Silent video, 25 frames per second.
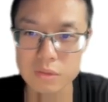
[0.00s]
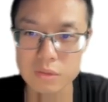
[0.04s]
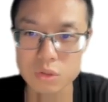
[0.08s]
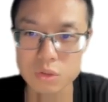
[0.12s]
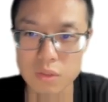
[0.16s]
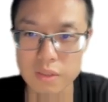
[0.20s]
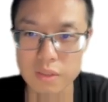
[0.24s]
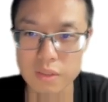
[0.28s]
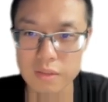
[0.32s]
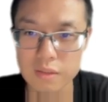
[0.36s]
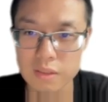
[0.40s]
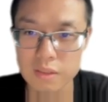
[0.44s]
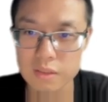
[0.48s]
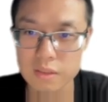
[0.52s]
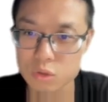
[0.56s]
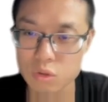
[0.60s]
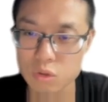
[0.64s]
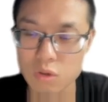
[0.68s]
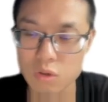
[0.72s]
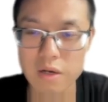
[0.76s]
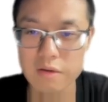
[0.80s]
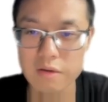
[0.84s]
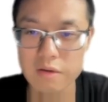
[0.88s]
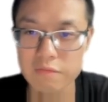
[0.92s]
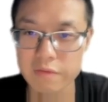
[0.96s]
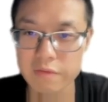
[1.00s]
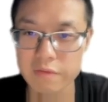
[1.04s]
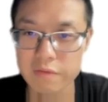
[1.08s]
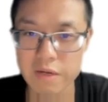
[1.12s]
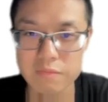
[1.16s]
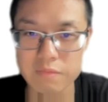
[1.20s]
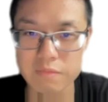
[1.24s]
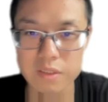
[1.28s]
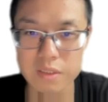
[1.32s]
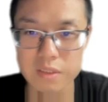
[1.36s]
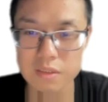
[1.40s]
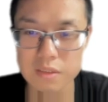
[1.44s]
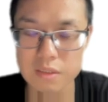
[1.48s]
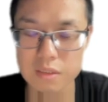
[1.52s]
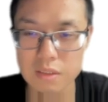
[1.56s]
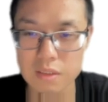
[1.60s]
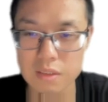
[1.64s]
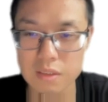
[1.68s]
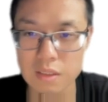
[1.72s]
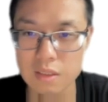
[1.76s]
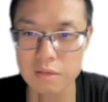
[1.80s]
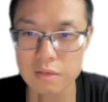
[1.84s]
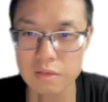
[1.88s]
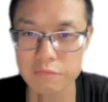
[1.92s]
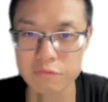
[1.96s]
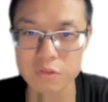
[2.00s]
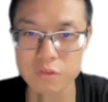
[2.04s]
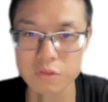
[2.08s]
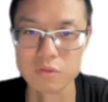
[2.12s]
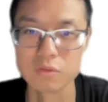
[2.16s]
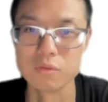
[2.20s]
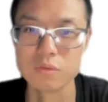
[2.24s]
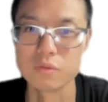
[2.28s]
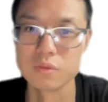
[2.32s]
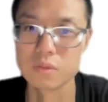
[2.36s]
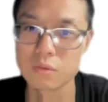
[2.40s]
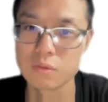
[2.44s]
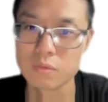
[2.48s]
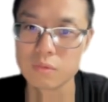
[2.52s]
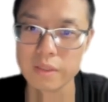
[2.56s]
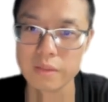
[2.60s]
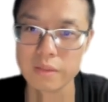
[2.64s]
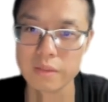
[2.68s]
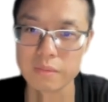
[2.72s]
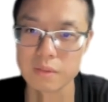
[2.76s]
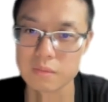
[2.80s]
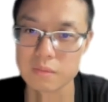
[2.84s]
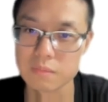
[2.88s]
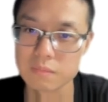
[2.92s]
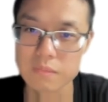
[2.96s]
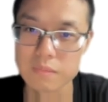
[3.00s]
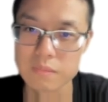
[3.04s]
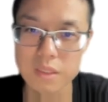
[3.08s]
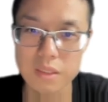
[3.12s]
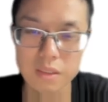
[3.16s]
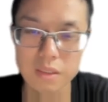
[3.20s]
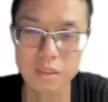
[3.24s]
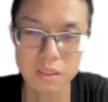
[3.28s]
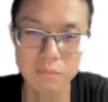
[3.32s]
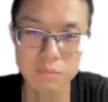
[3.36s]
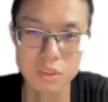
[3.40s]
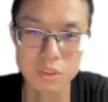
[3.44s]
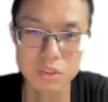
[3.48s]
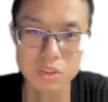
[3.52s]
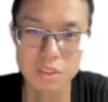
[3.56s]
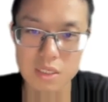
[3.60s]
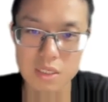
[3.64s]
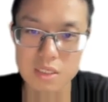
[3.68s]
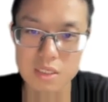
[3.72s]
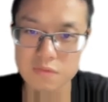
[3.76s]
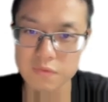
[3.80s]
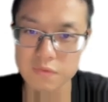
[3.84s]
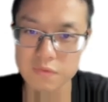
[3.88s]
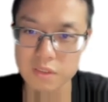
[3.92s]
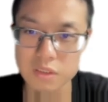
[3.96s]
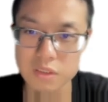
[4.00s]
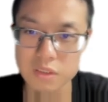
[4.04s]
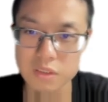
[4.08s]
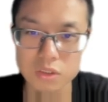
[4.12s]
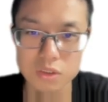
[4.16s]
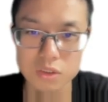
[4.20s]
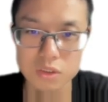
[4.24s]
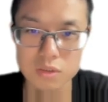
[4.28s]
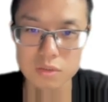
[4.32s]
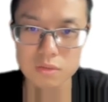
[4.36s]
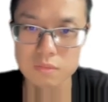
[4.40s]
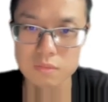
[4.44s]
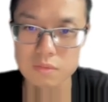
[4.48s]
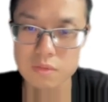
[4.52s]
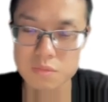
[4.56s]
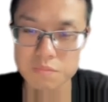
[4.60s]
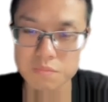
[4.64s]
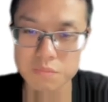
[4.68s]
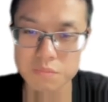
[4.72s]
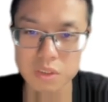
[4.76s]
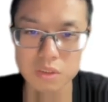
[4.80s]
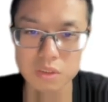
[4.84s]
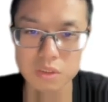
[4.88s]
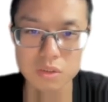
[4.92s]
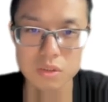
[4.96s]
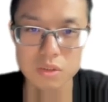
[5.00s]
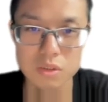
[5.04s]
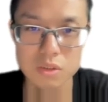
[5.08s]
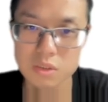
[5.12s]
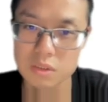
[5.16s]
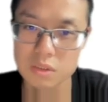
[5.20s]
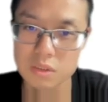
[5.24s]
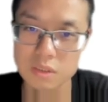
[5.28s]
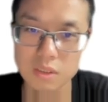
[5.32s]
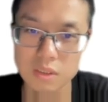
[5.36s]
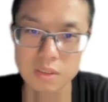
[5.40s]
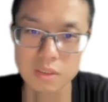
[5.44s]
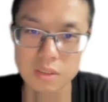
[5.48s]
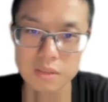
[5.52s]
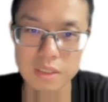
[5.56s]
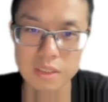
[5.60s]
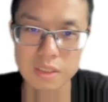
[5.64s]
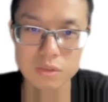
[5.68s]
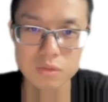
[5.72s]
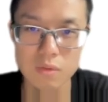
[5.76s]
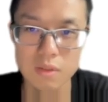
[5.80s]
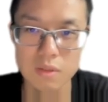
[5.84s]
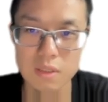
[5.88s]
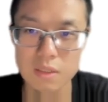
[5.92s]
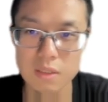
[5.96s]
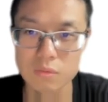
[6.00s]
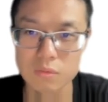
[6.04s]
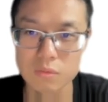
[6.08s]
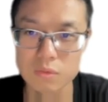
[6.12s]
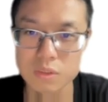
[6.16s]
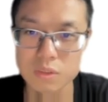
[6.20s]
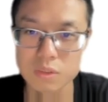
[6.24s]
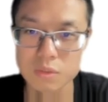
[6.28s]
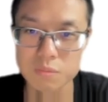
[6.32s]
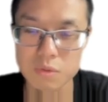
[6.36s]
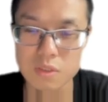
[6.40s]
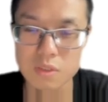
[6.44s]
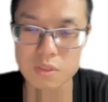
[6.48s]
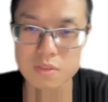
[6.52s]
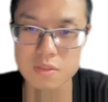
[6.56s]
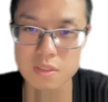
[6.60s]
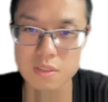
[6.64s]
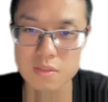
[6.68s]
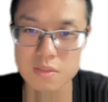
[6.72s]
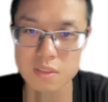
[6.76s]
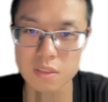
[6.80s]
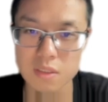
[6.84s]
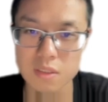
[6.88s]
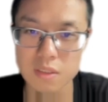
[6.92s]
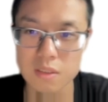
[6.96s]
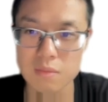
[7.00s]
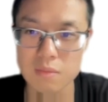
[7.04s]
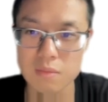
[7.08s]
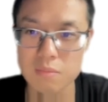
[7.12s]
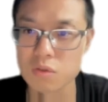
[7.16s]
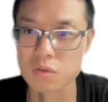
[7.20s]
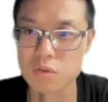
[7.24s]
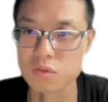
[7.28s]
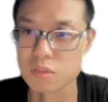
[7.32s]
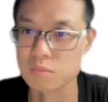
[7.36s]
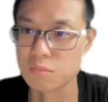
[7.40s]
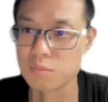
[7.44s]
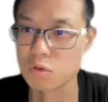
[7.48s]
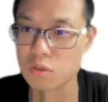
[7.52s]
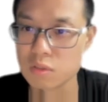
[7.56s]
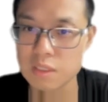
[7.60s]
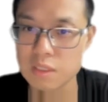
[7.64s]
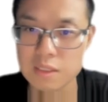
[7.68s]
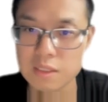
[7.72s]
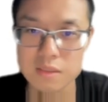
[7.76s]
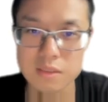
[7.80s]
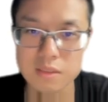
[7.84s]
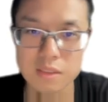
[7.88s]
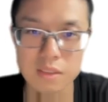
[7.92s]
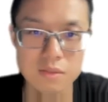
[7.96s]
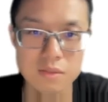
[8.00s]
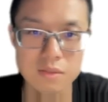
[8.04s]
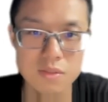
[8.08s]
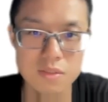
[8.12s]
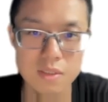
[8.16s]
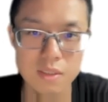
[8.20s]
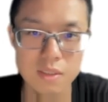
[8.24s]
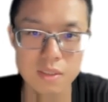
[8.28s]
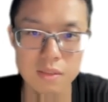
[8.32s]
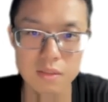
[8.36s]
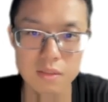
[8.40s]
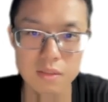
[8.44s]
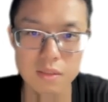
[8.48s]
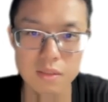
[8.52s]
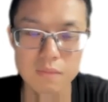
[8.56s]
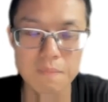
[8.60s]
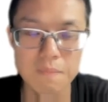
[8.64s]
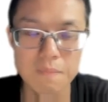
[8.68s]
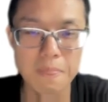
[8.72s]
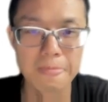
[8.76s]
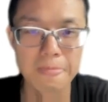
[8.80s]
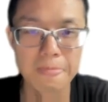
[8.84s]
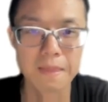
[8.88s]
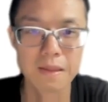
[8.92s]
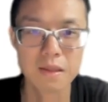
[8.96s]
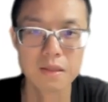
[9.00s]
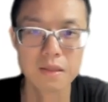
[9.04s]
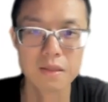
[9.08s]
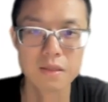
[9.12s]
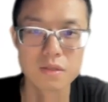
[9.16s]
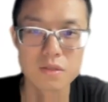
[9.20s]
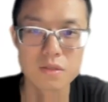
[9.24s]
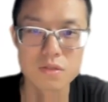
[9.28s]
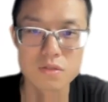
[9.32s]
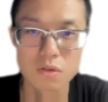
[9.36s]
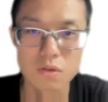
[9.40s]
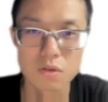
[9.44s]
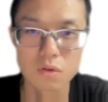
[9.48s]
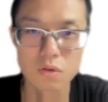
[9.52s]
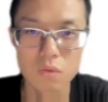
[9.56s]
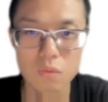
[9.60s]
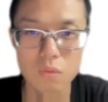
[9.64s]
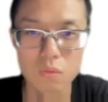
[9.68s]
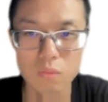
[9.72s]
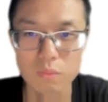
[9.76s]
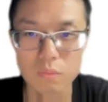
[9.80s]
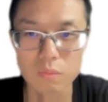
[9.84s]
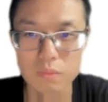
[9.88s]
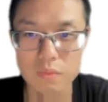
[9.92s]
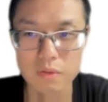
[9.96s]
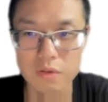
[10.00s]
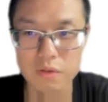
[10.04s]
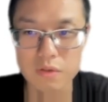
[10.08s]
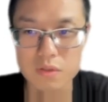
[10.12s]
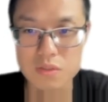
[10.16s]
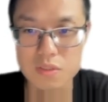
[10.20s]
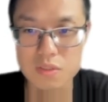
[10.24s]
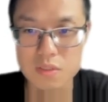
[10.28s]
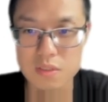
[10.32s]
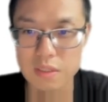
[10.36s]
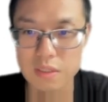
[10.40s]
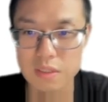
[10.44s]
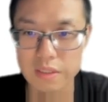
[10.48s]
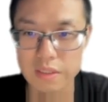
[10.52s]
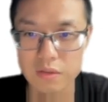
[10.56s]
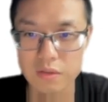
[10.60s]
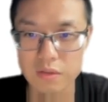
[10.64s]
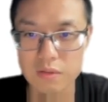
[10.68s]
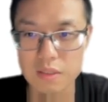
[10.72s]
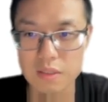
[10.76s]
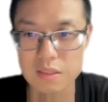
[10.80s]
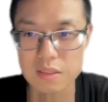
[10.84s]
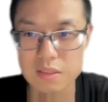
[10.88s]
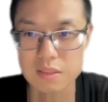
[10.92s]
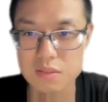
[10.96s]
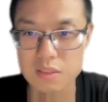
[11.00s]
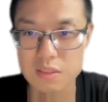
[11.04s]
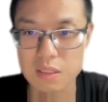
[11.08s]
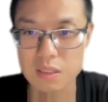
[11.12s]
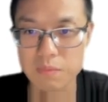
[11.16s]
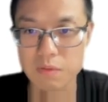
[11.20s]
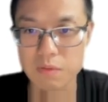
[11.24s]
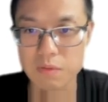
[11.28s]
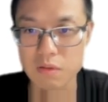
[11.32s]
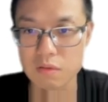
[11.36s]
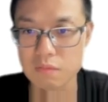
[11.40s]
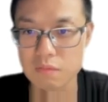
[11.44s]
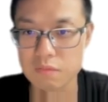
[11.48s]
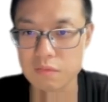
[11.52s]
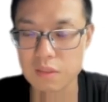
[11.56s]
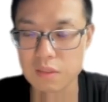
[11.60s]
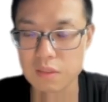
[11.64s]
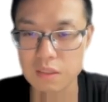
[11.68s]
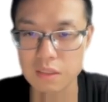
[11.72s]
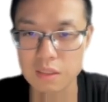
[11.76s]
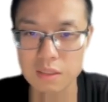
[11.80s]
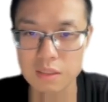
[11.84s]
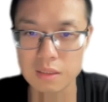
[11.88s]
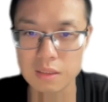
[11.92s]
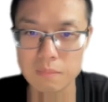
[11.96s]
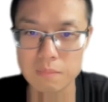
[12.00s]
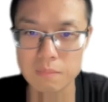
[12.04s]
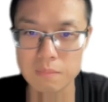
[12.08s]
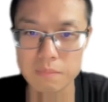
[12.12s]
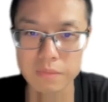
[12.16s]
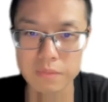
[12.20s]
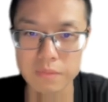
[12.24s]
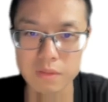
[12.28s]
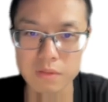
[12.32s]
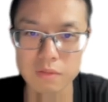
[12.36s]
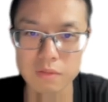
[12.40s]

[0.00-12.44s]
triumph every field, right? Image classification, speech, natural language processing, and multimodality understanding. So there's here a list couple of